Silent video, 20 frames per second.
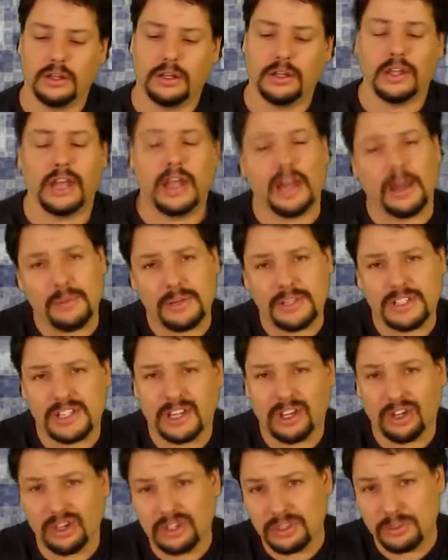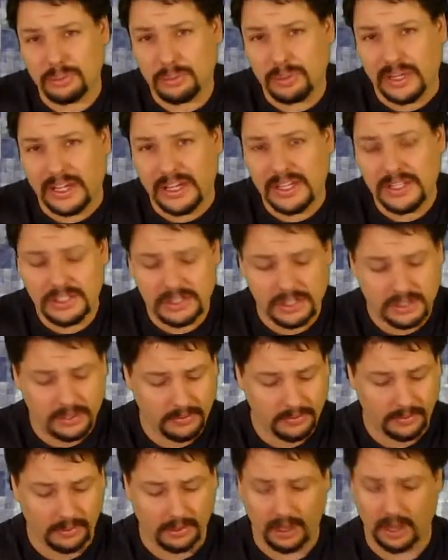Okay, now my sticker's in place.
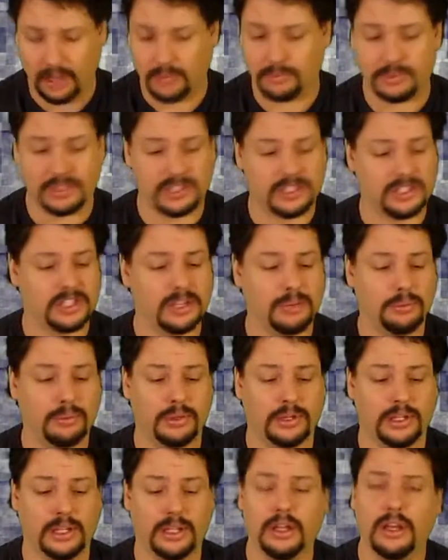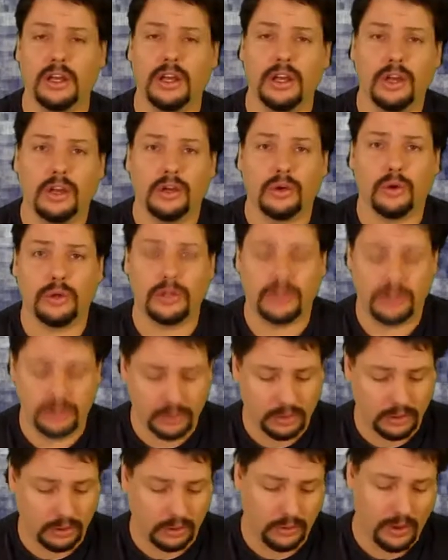I'm simply going to
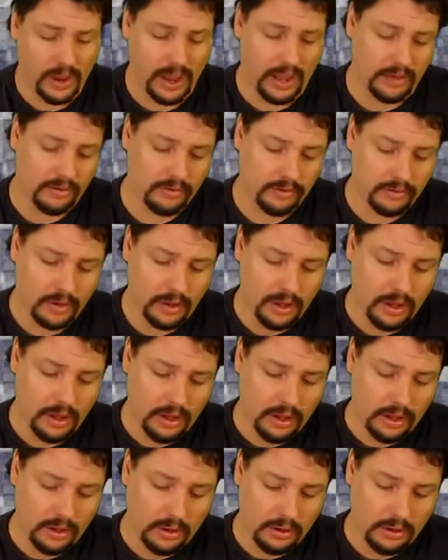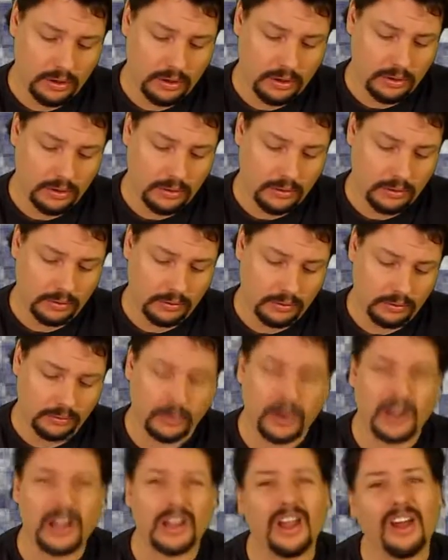engrave
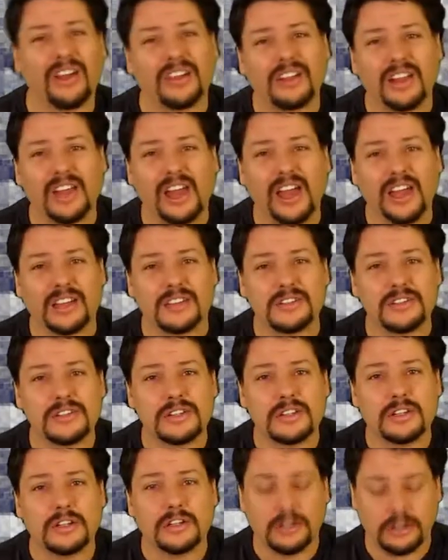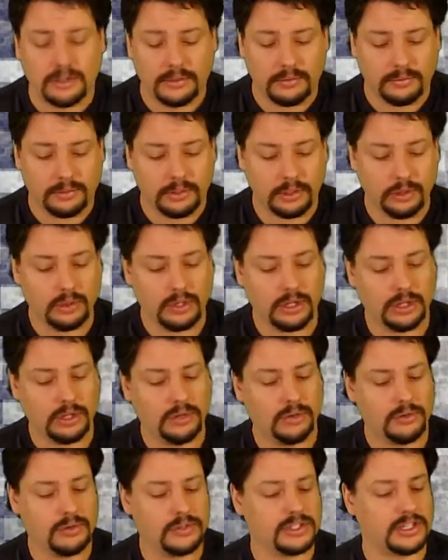right along the lines. You can
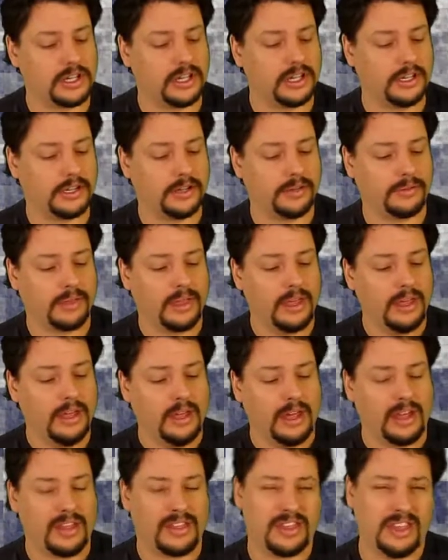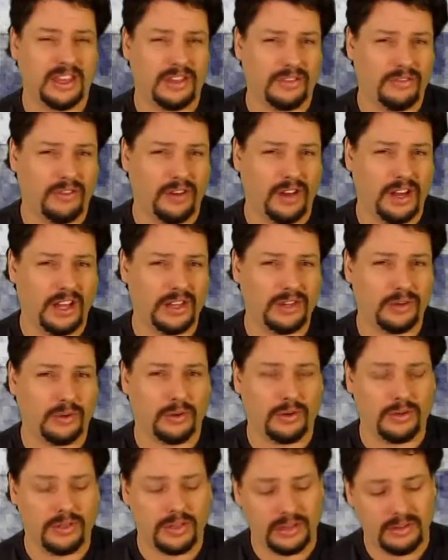use a thick font
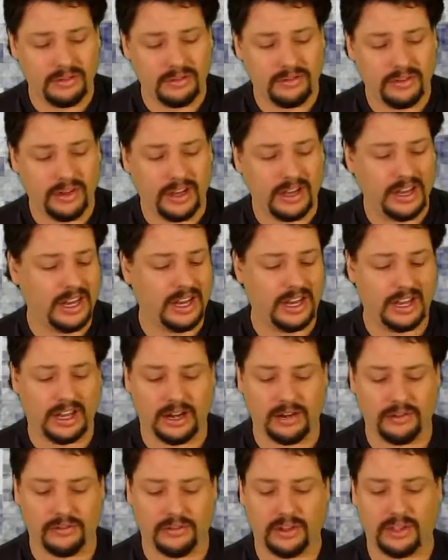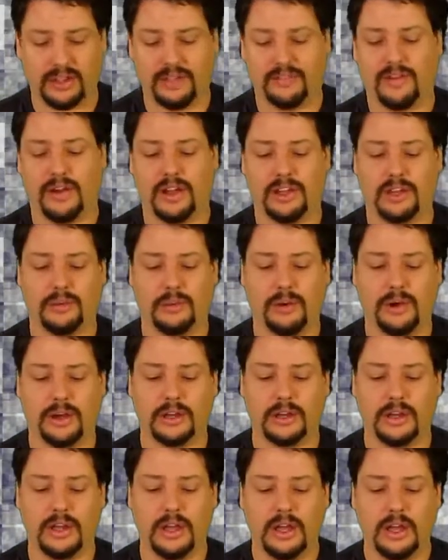or a thin font, any kind of funky font you
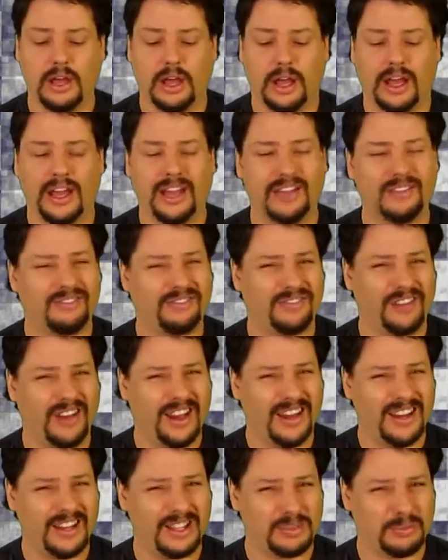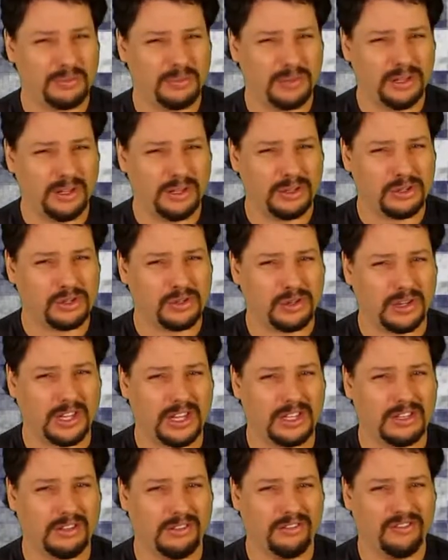want. I find it's a little
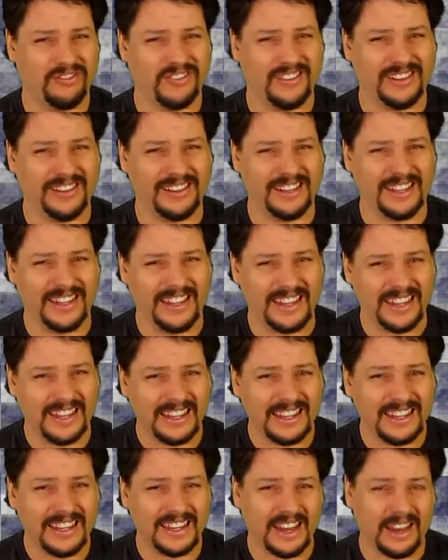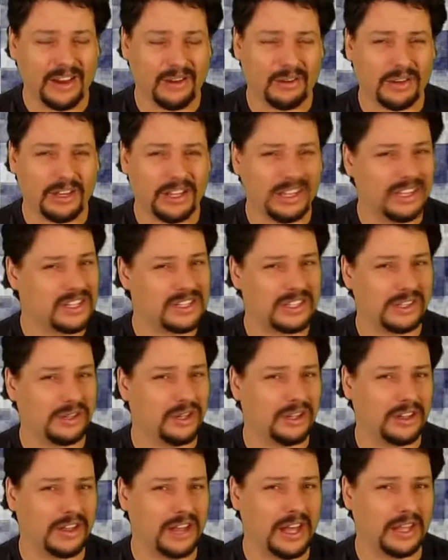tricky to fill in an area. It doesn't
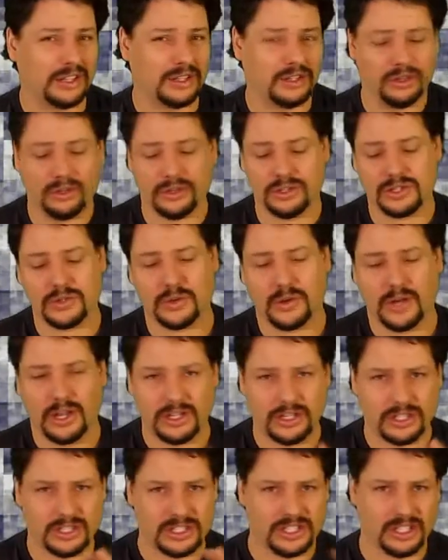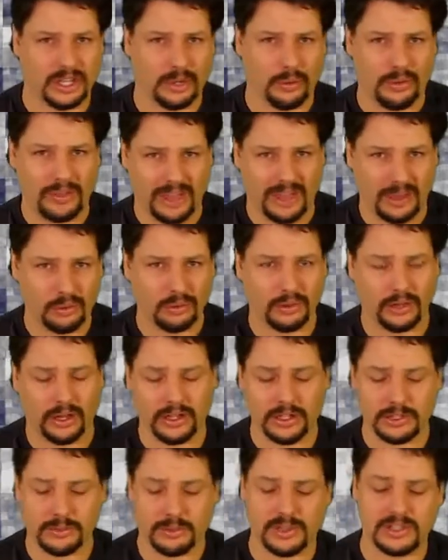look that good, so I just stick with
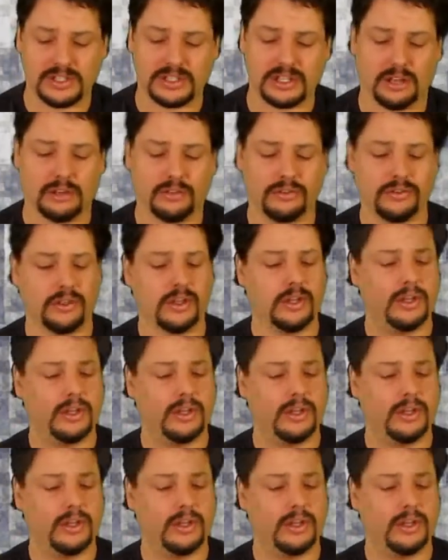outlines myself.